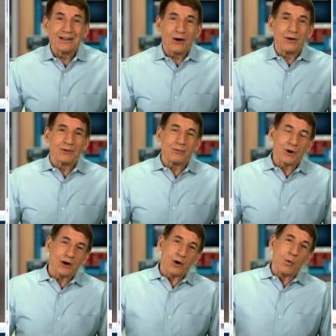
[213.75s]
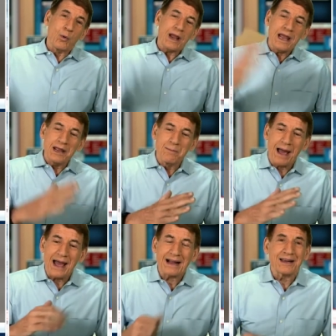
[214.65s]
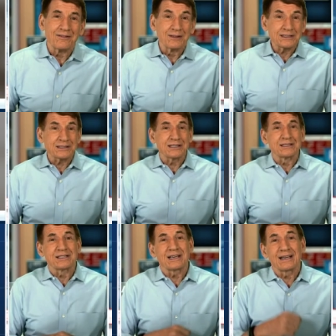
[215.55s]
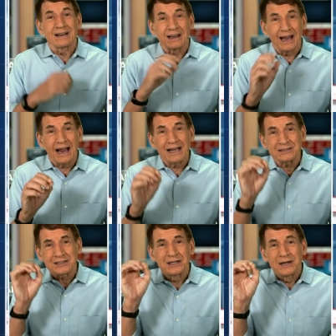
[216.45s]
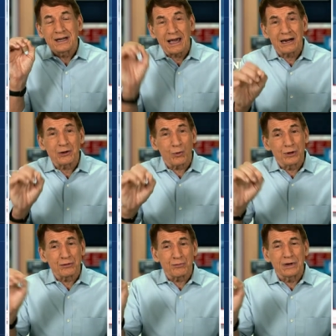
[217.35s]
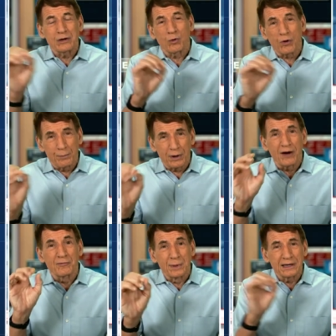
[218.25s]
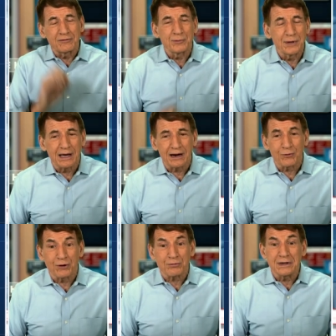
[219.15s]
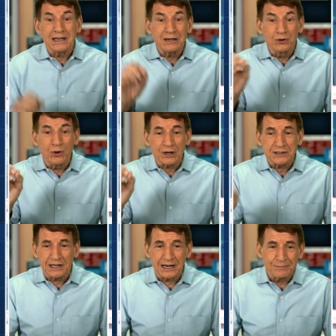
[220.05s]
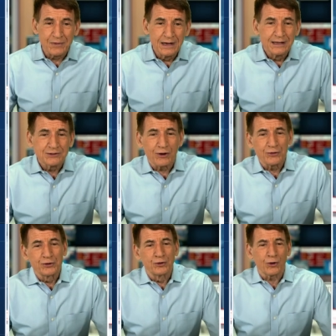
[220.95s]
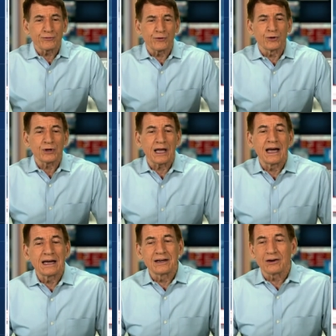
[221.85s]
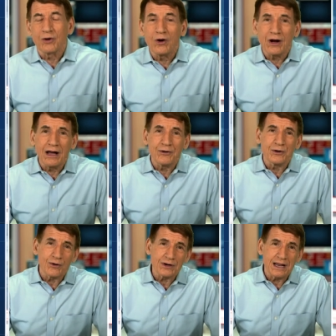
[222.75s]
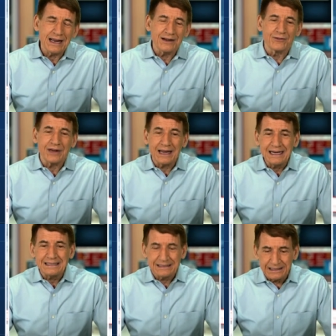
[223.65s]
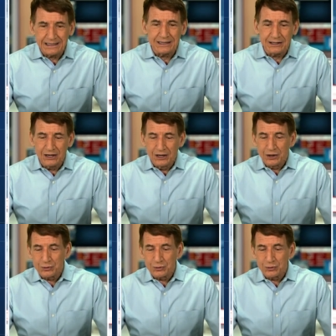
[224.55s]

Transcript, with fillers: to go we're going to go way back this is the last category 3 or above believed to be category 3 to hit new york city it's called the norfolk and long island hurricane of 18-